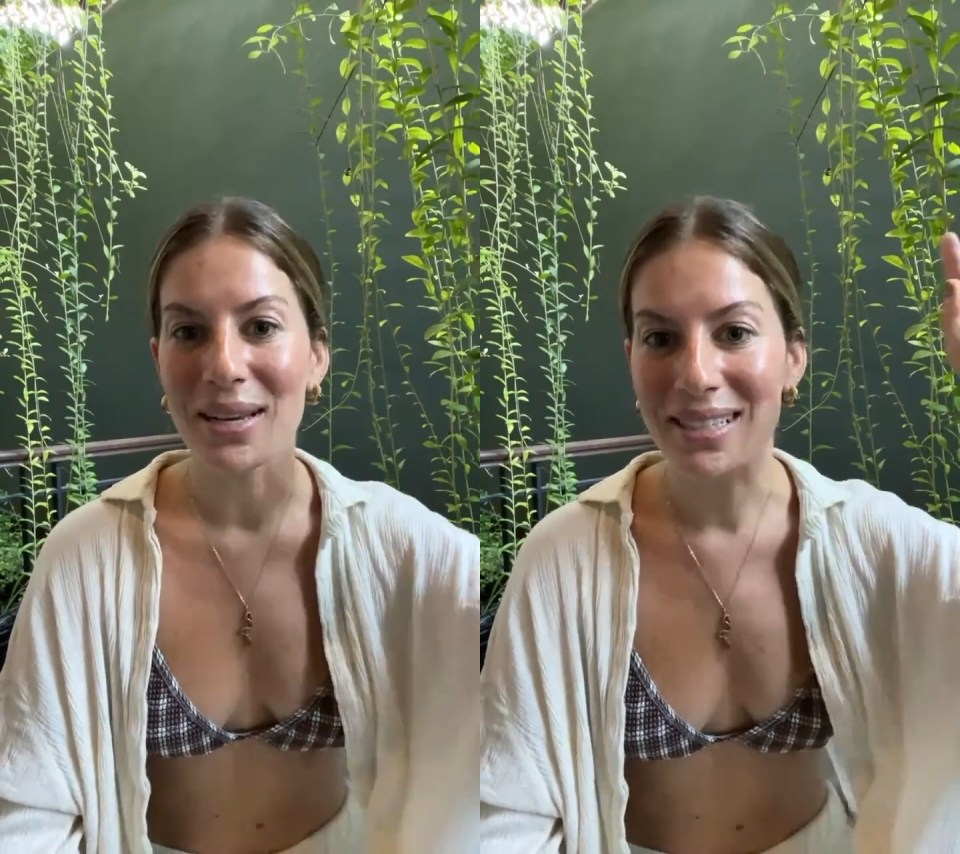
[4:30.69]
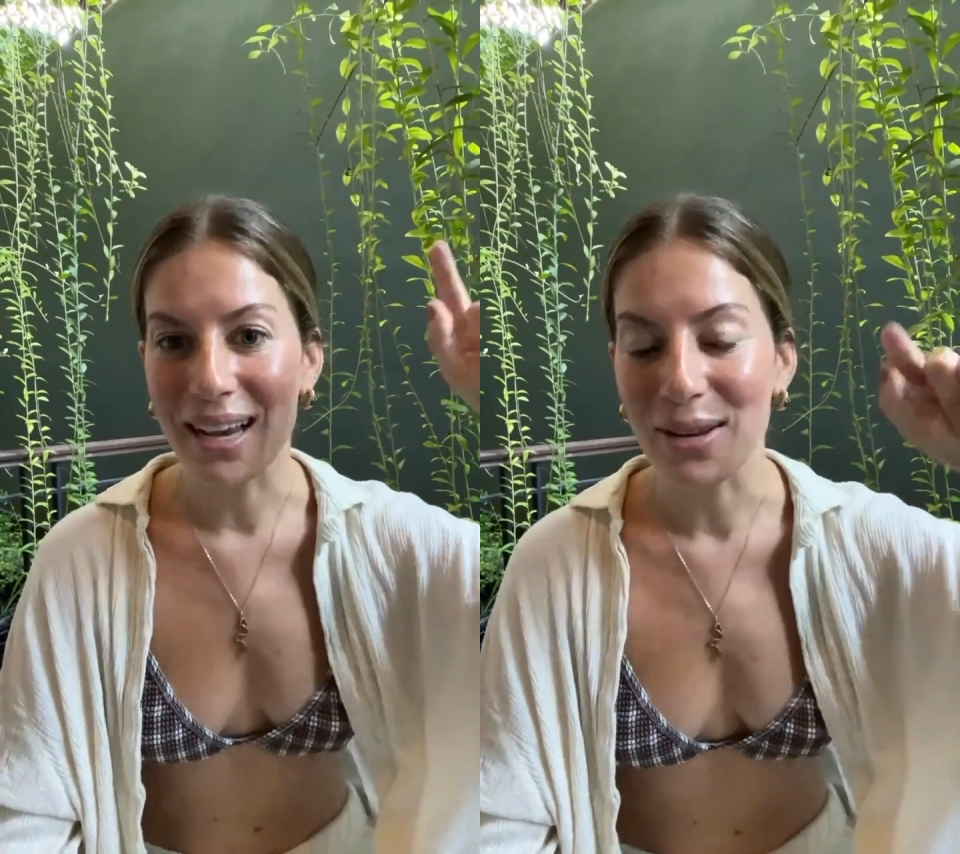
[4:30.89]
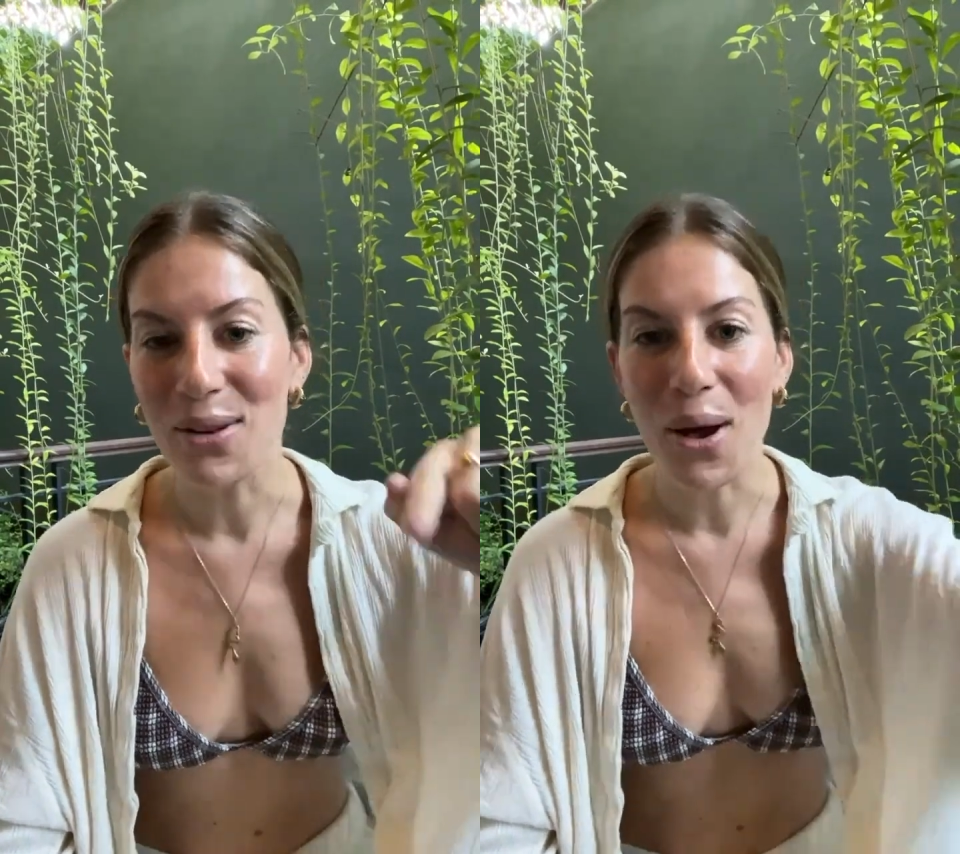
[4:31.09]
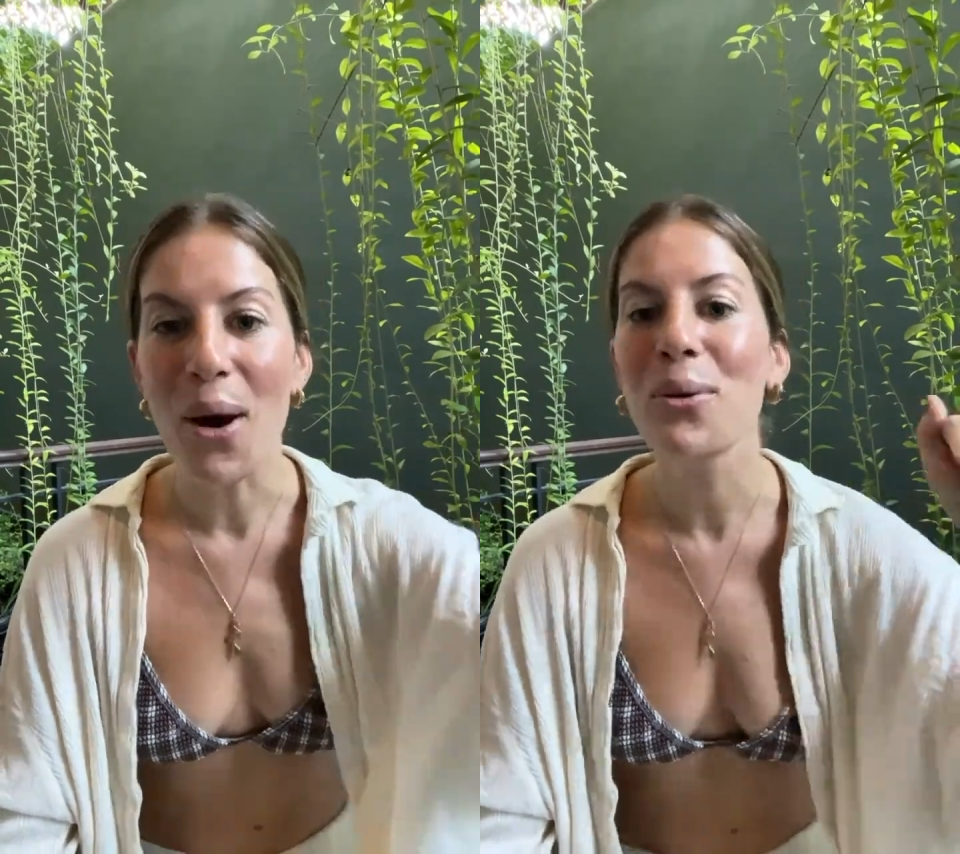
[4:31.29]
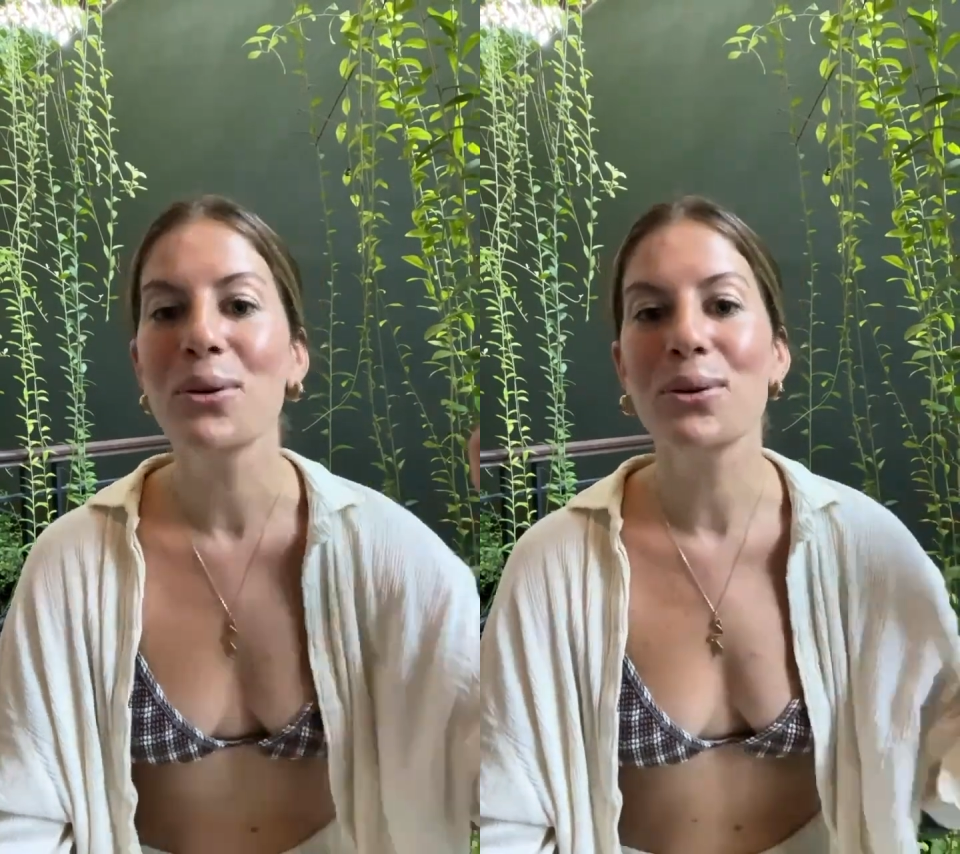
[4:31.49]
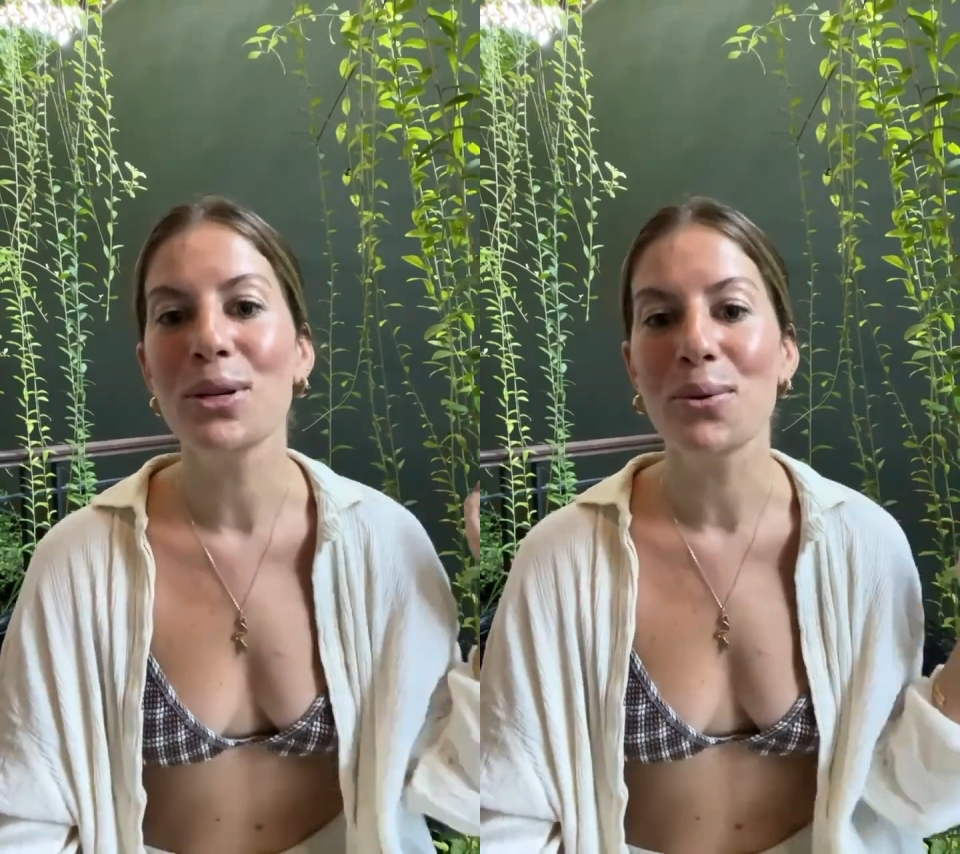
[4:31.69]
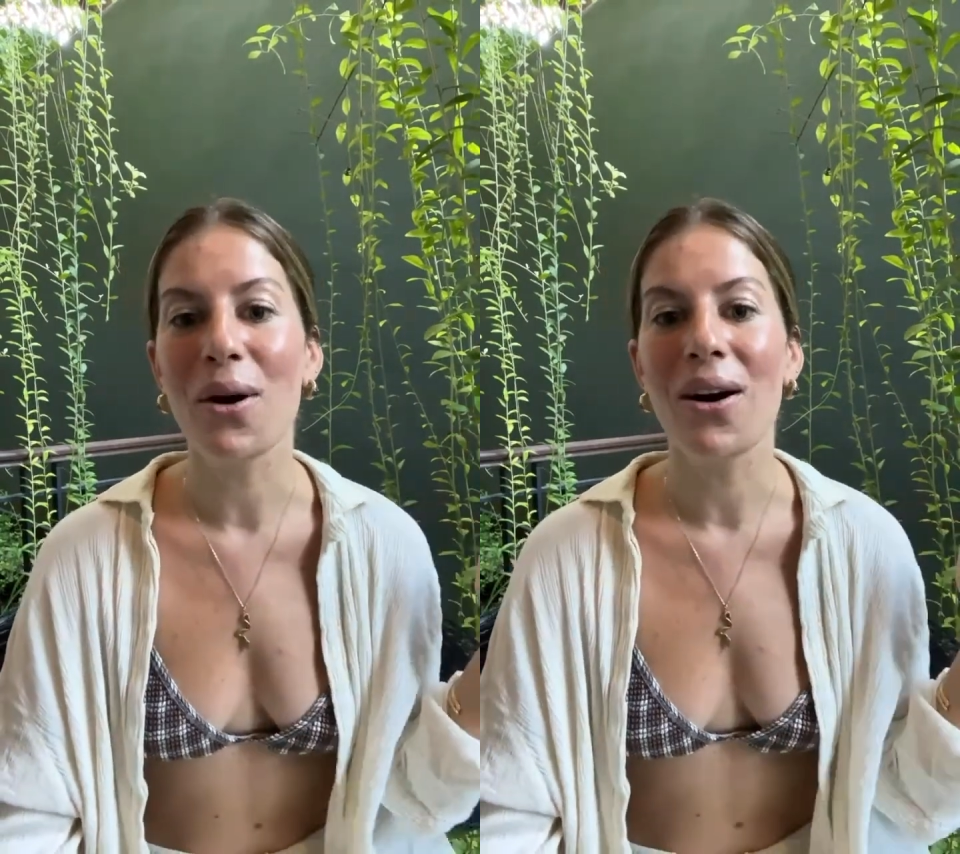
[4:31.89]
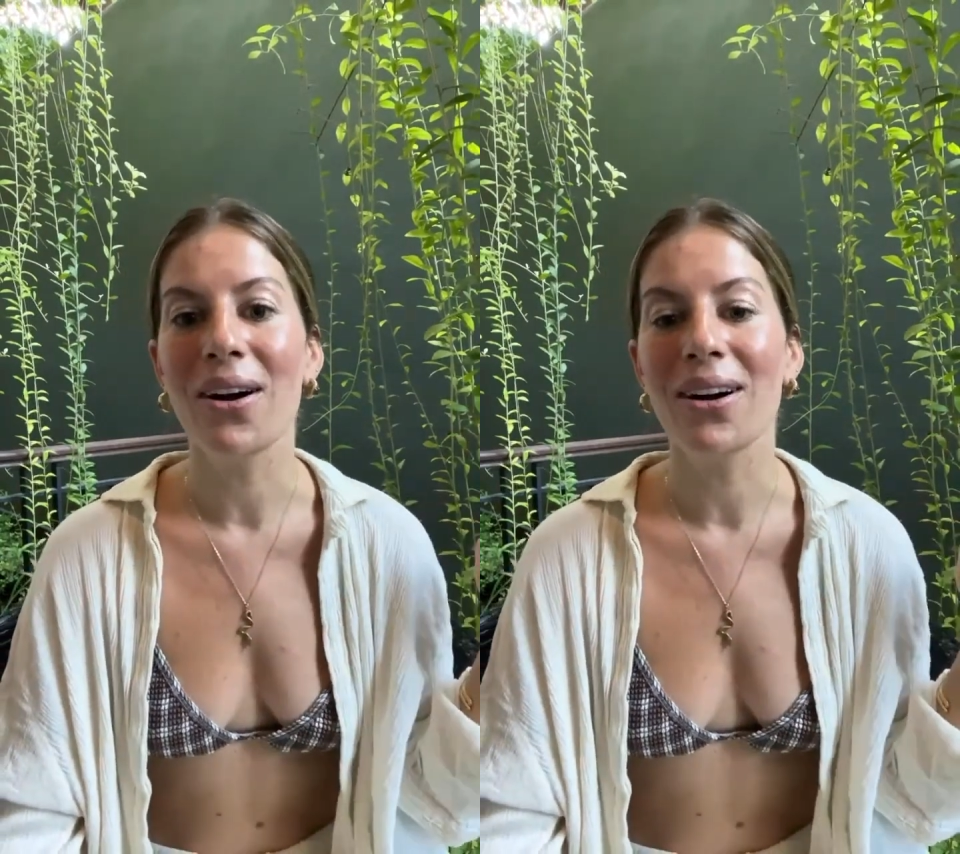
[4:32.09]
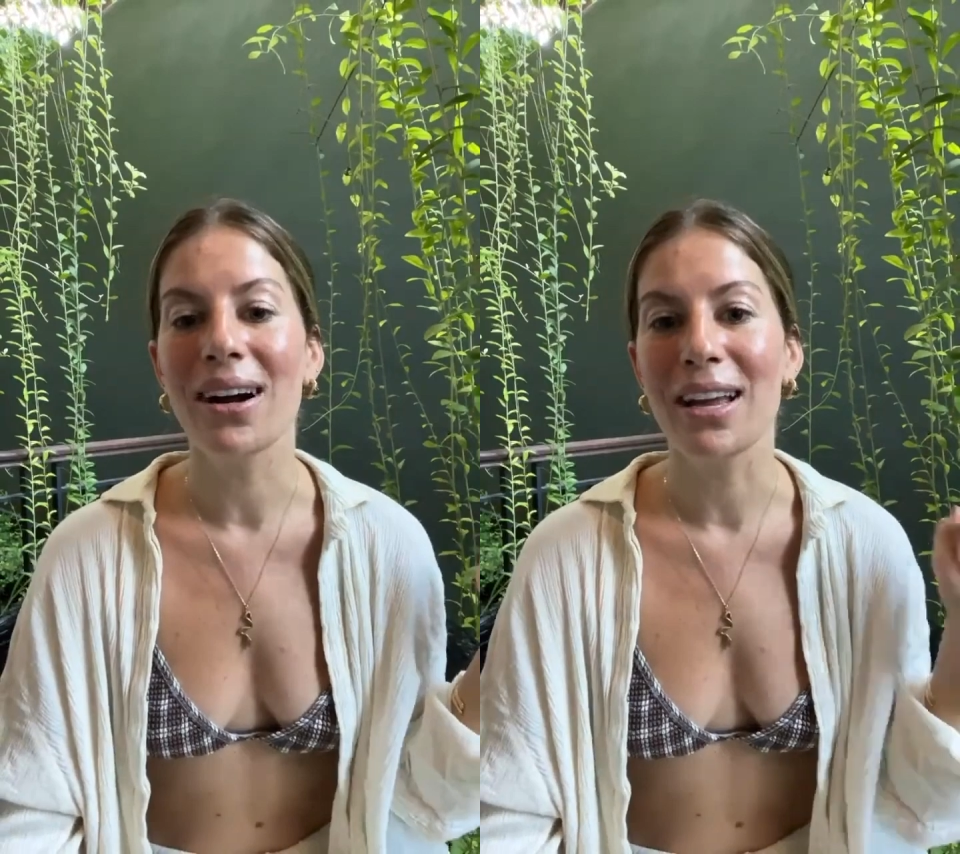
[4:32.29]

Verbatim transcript: because I know who you are